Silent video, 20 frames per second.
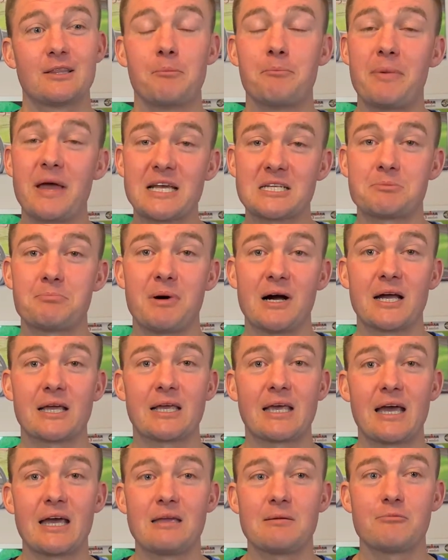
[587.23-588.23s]
the best bike
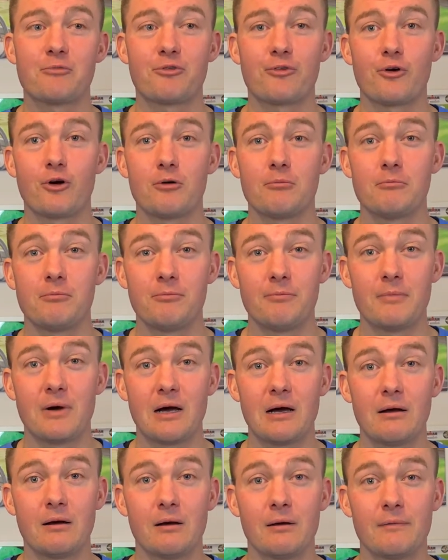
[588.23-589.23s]
came from
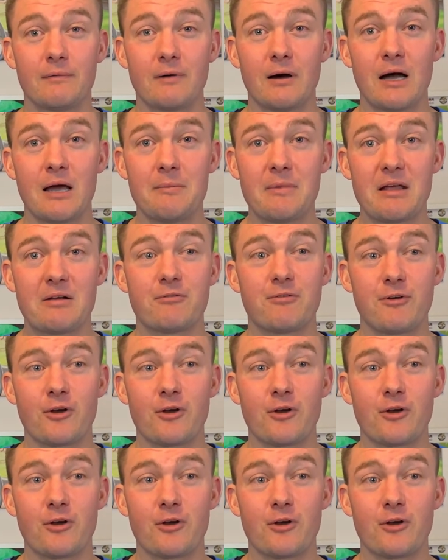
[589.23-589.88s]
Ironman